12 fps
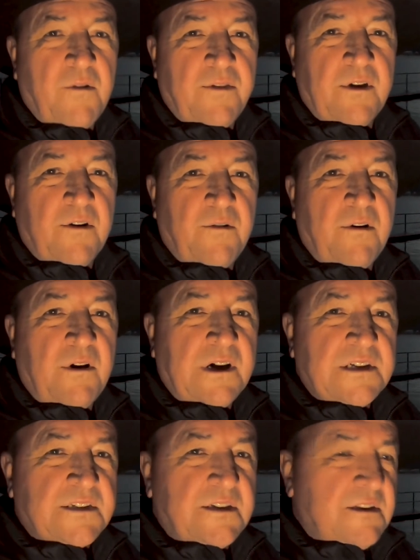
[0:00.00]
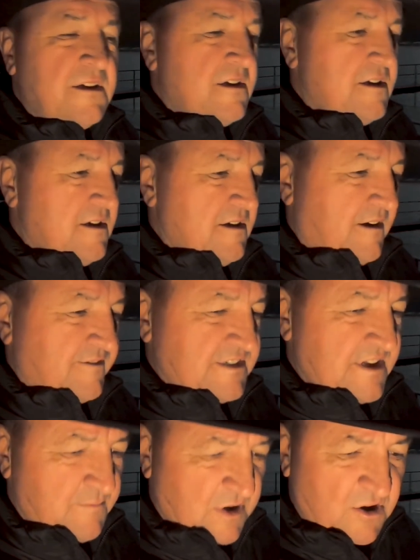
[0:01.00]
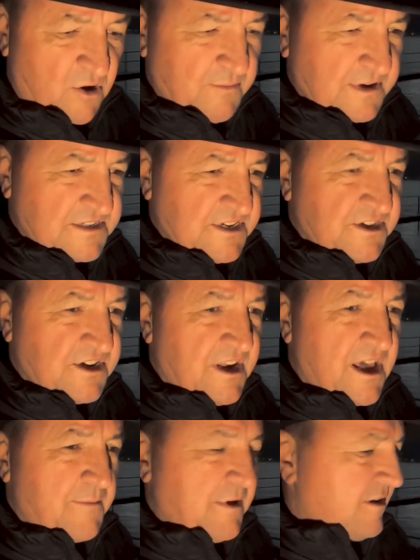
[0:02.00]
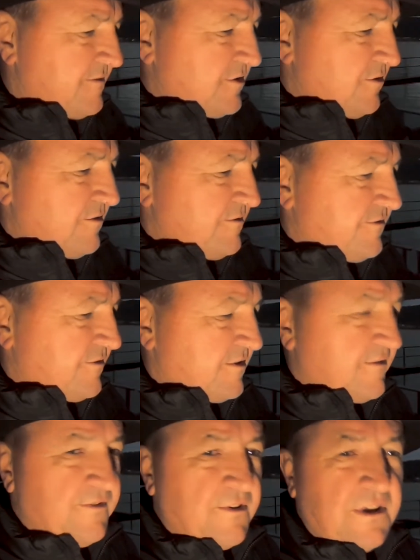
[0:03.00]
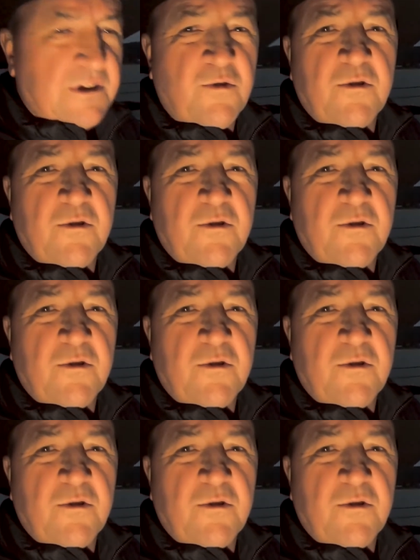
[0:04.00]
on the horizon. I've set my composition up and I've gone for a vertical